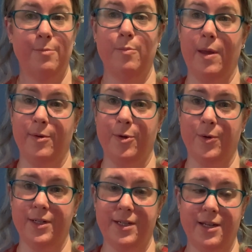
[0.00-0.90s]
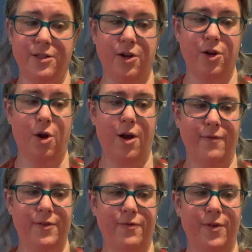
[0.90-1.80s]
Baby corn snakes are
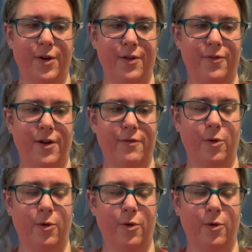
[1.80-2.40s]
often very afraid of the